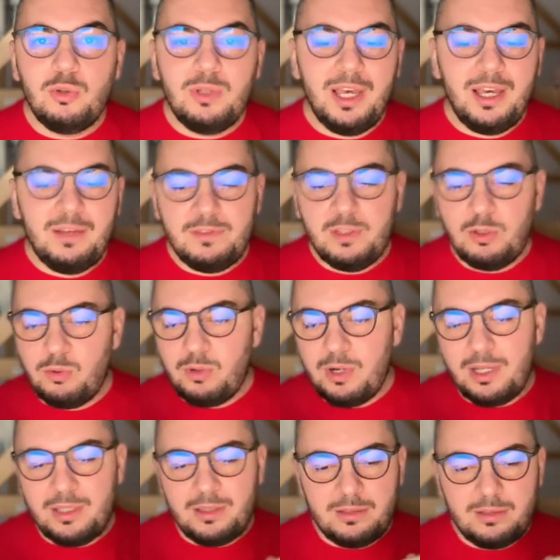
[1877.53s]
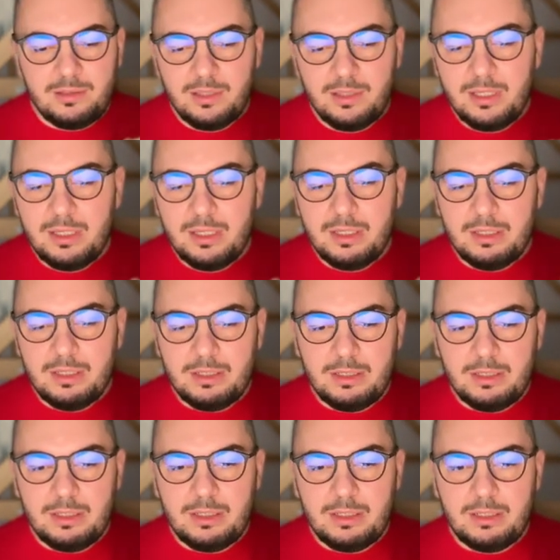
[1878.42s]
have the right,
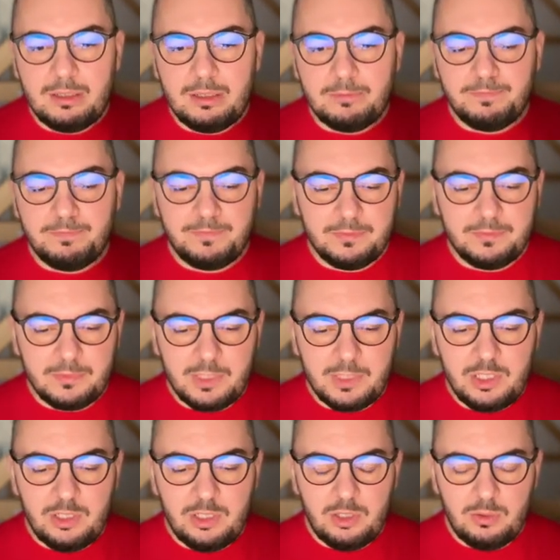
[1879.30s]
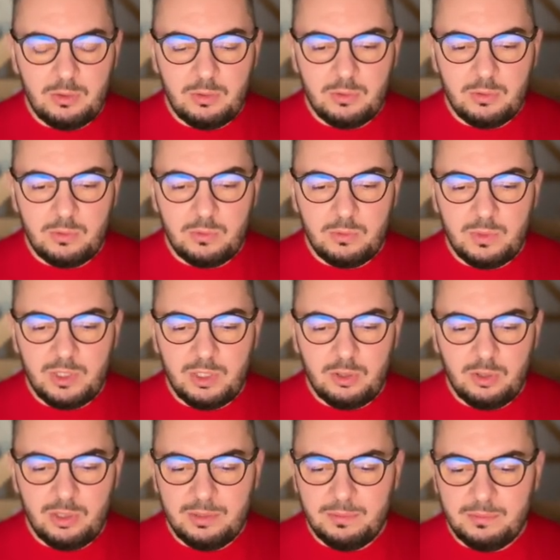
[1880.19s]
what do
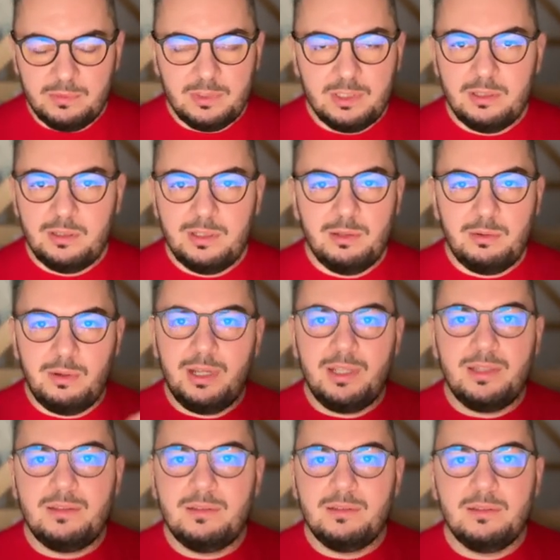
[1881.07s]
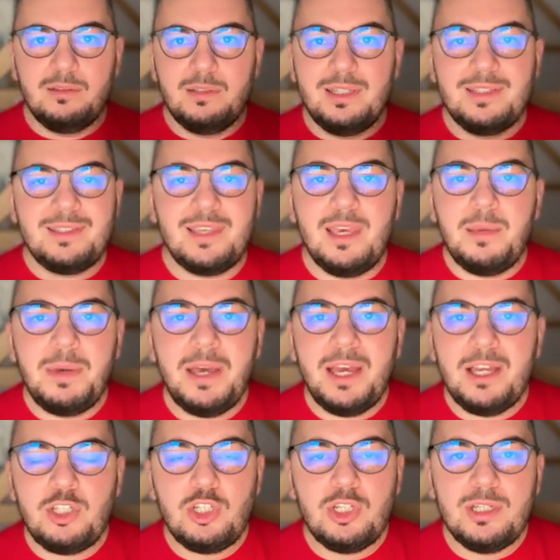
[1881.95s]
you call them, the right escape
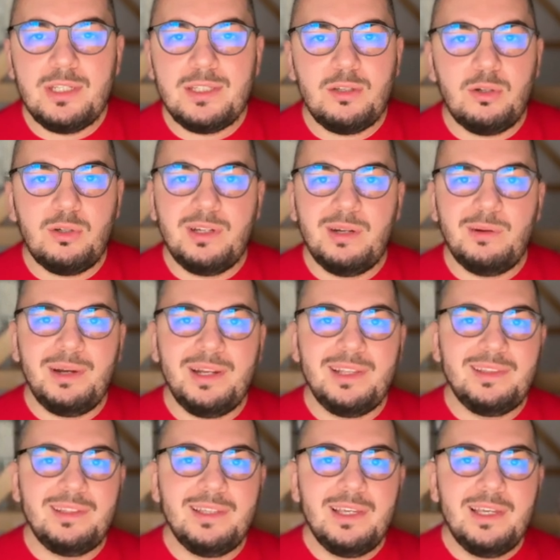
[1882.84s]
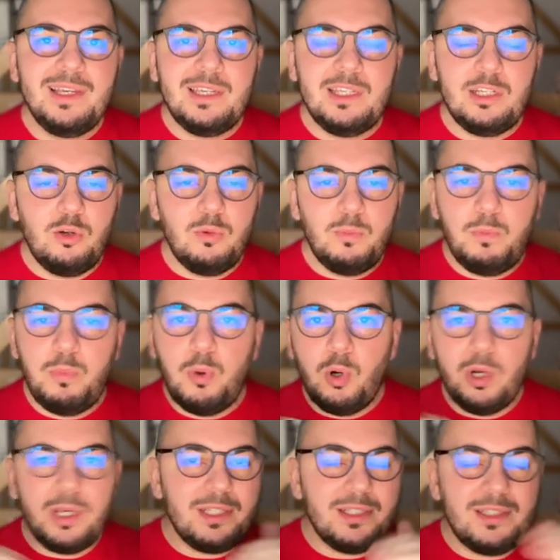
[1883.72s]
hatches, or the right,
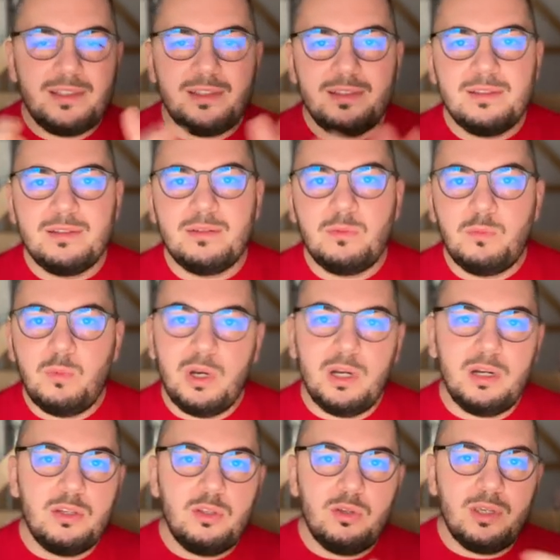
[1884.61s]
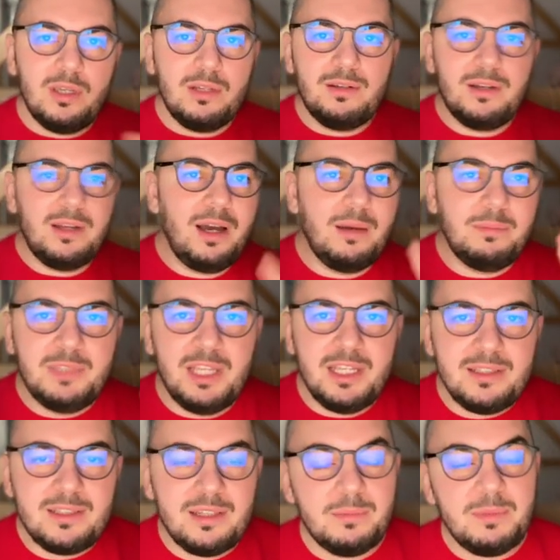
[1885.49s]
points where you can
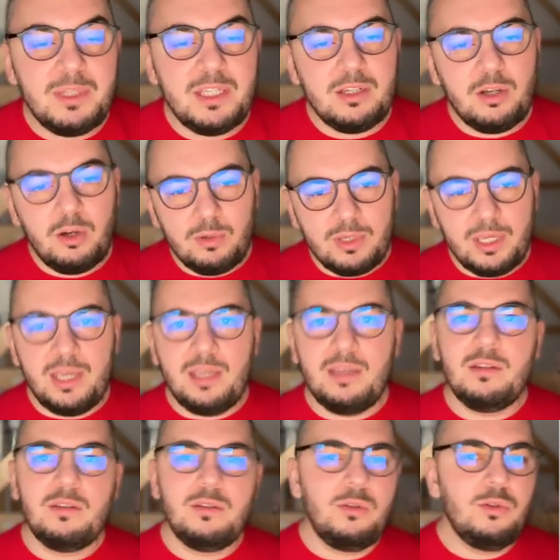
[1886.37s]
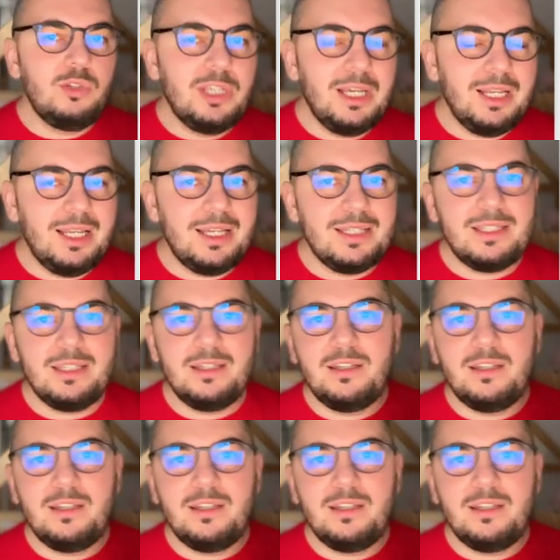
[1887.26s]
update something. Okay, you tell us, and